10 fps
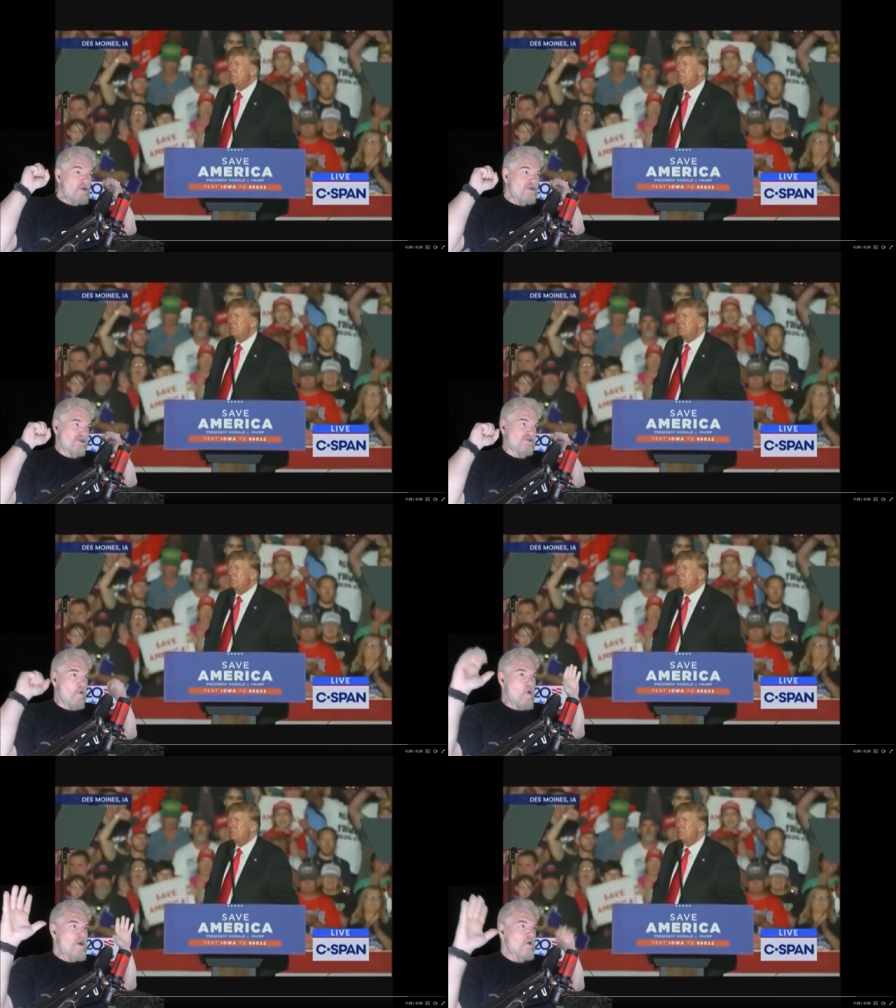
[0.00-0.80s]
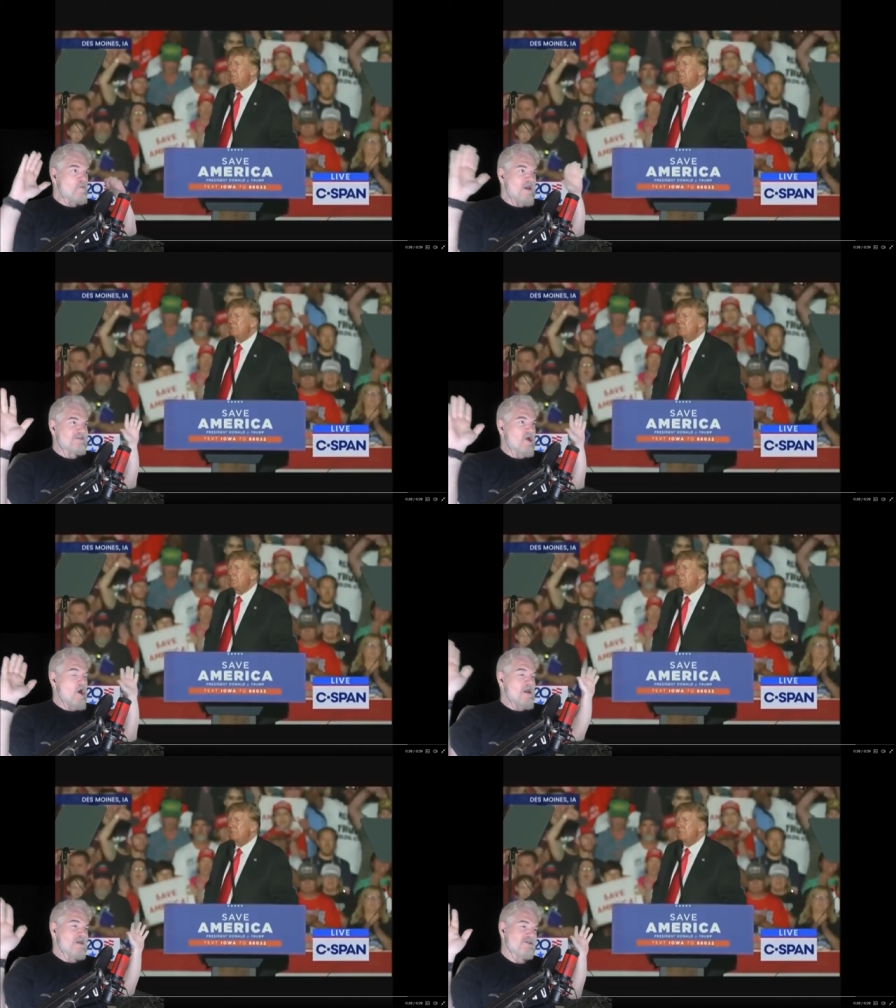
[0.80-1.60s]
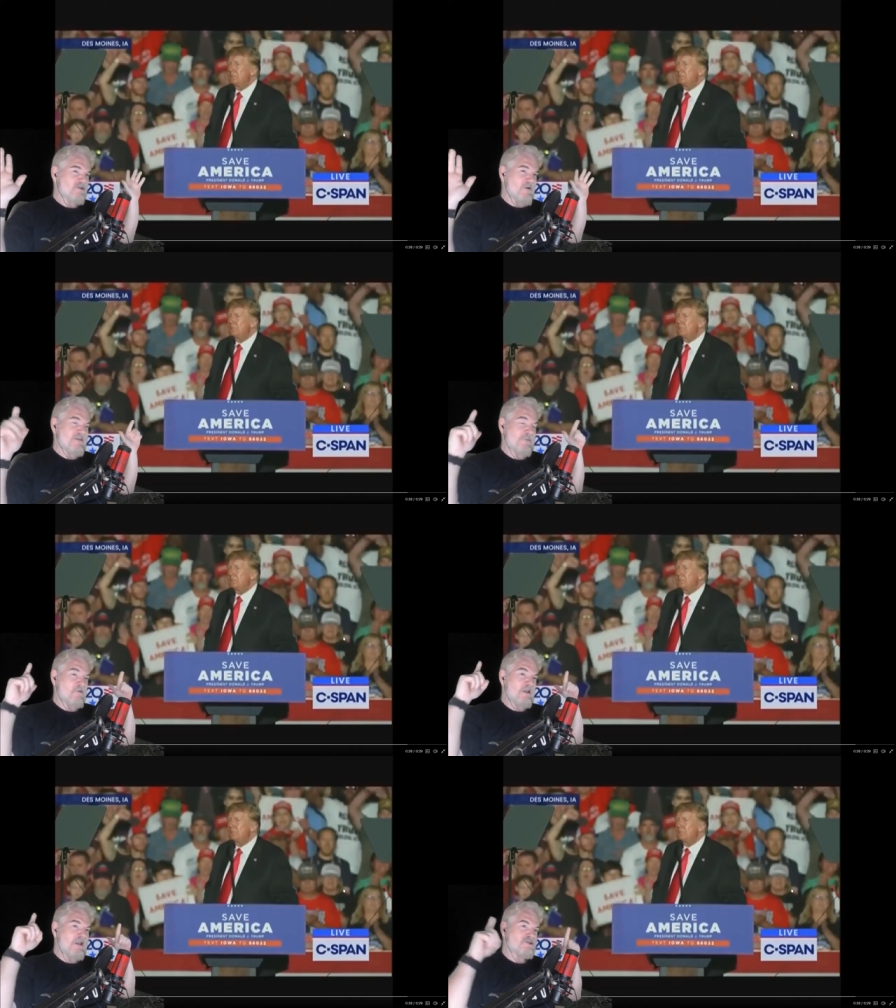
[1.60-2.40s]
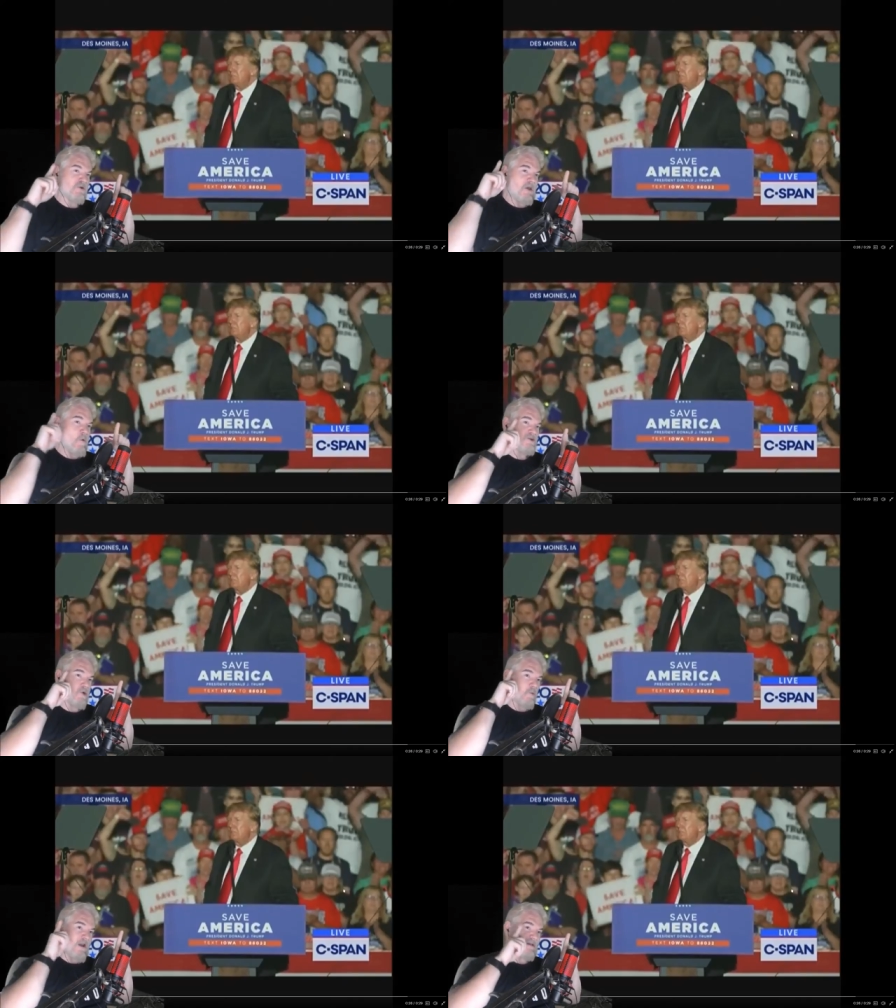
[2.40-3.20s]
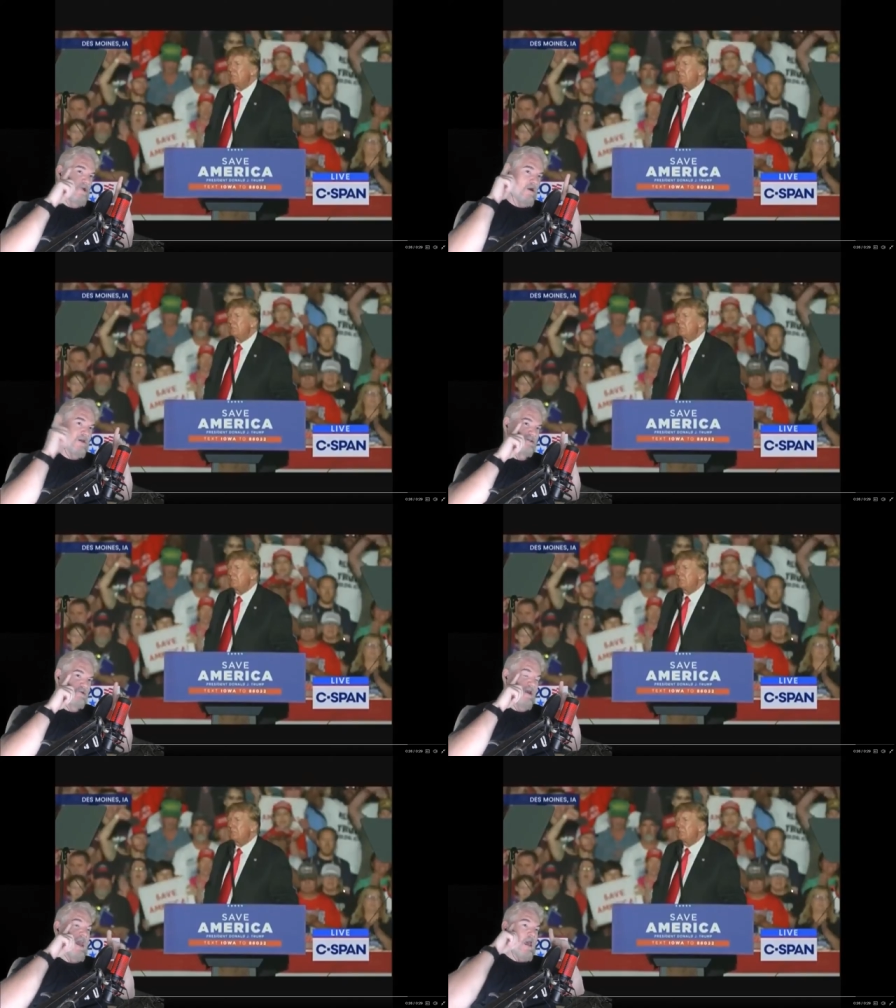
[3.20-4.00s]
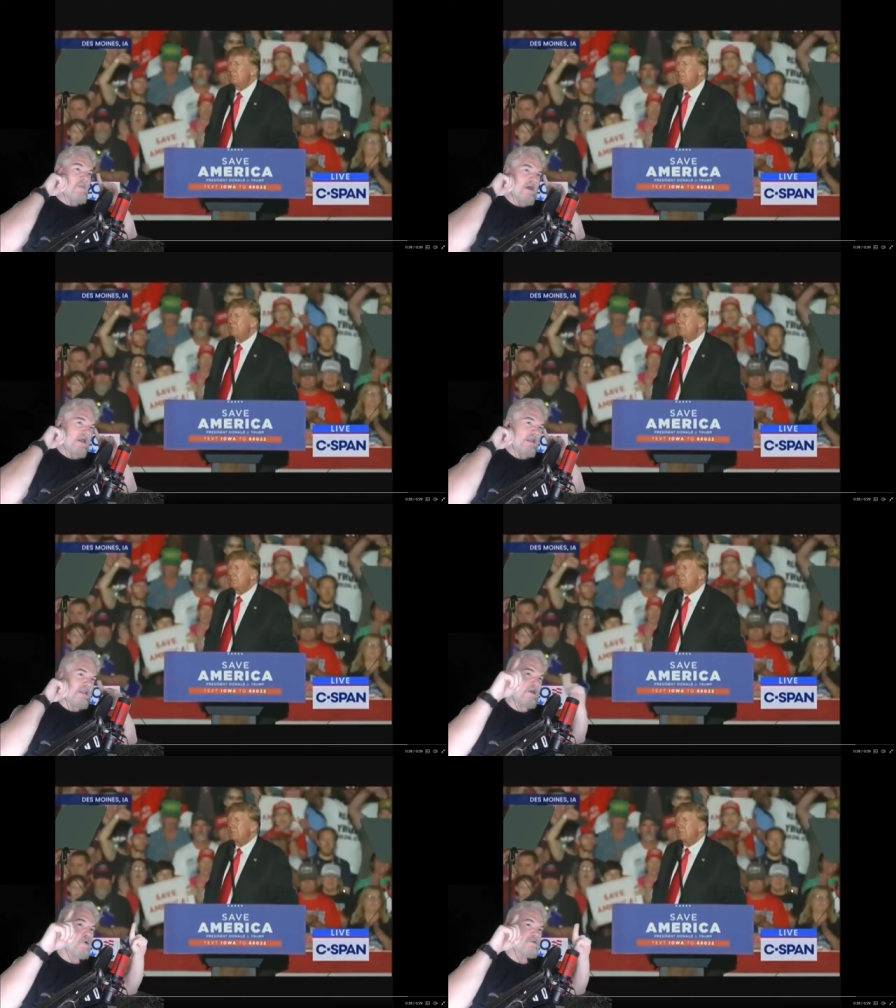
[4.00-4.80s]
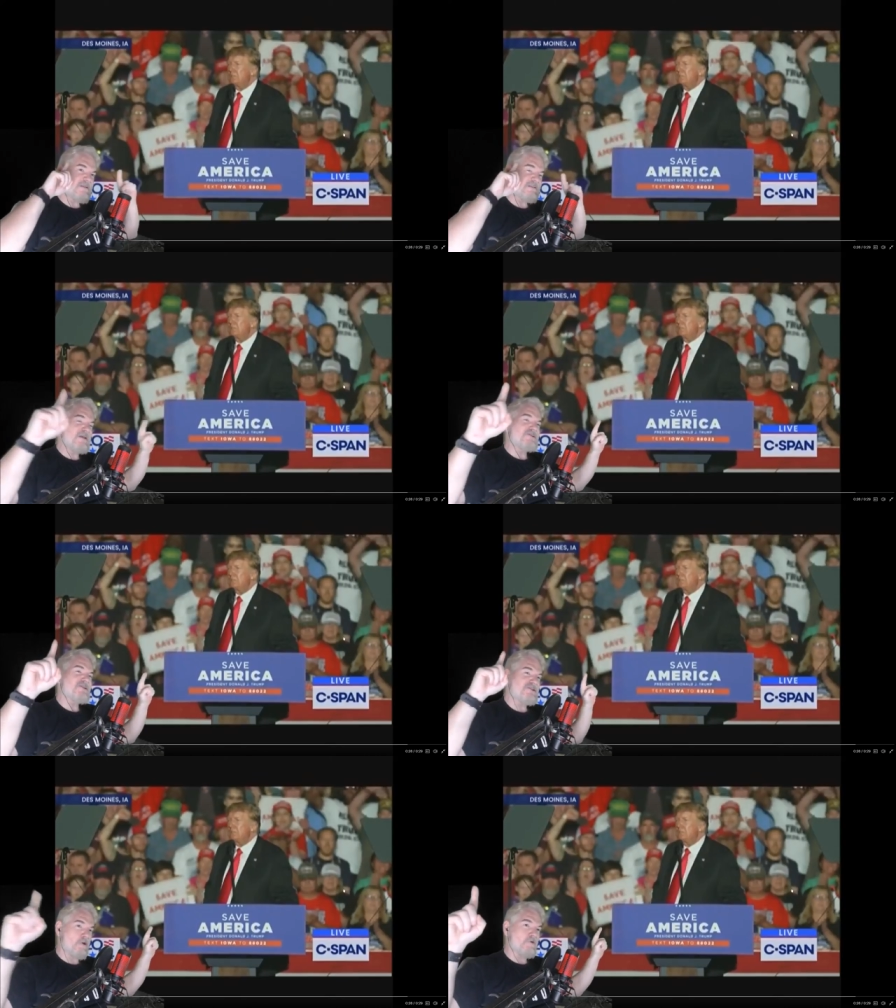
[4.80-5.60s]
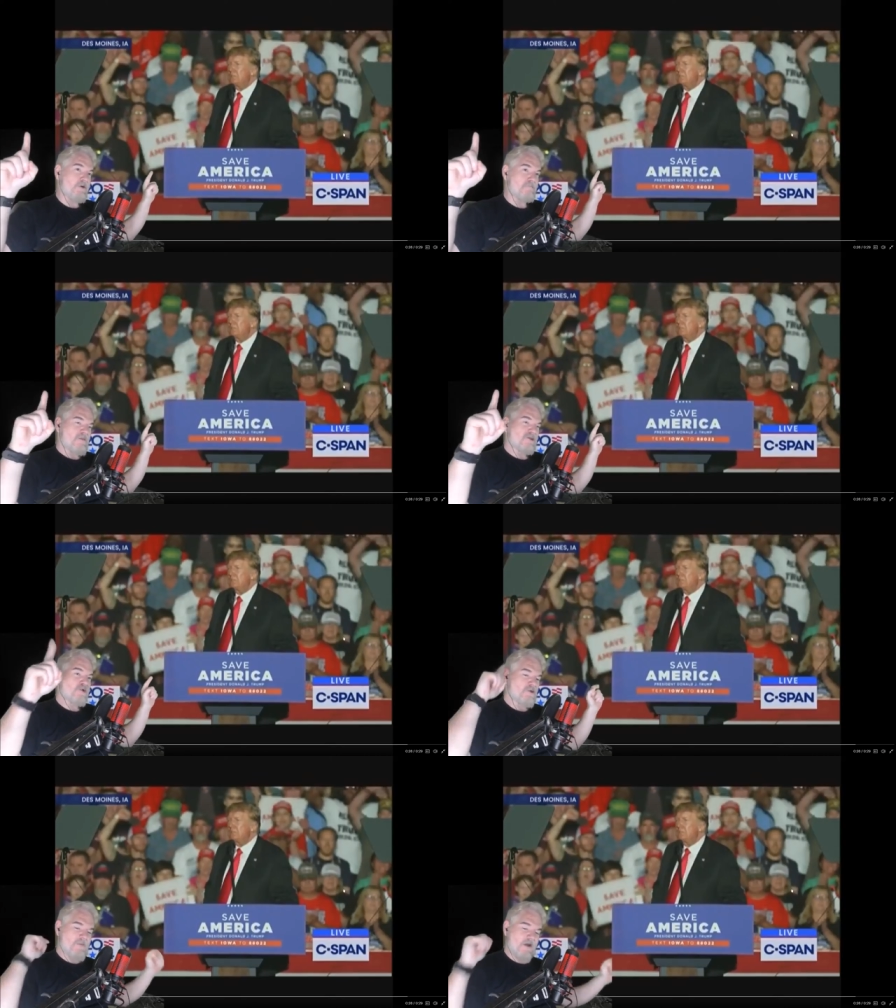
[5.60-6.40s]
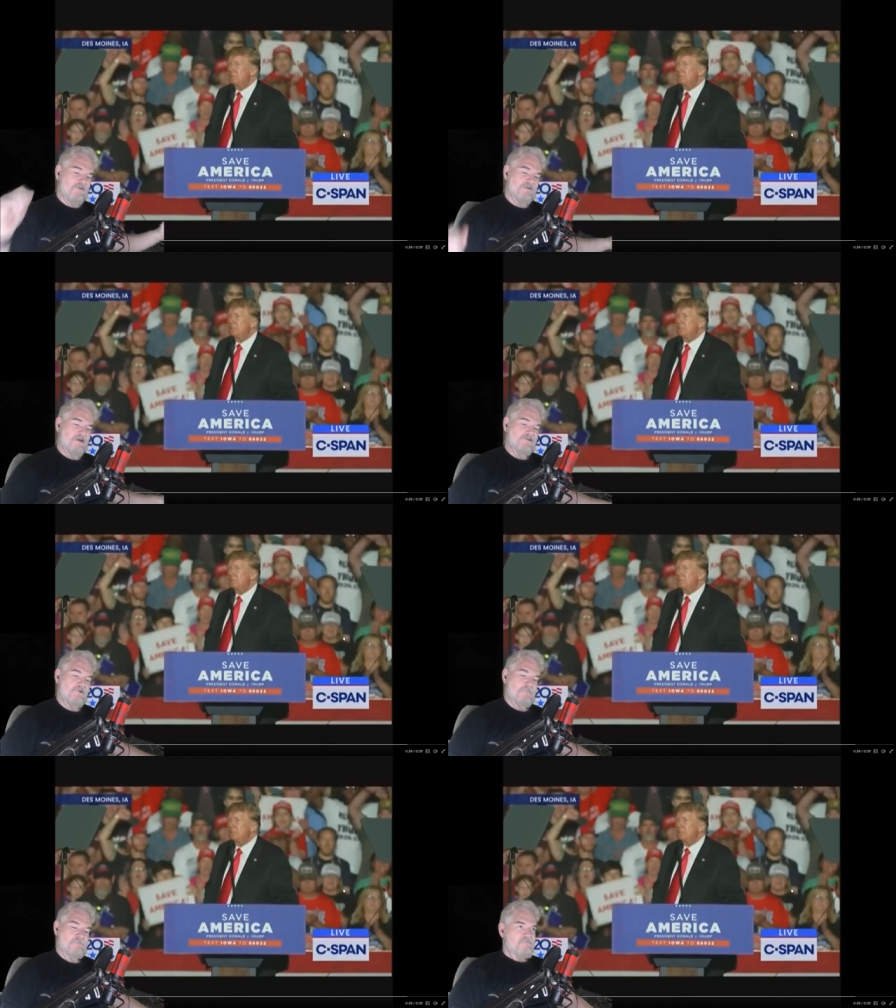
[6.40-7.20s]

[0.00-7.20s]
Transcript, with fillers: you're destroying and erasing our history. These people literally want to erase our history and make it illegal to teach the children the truth about this country.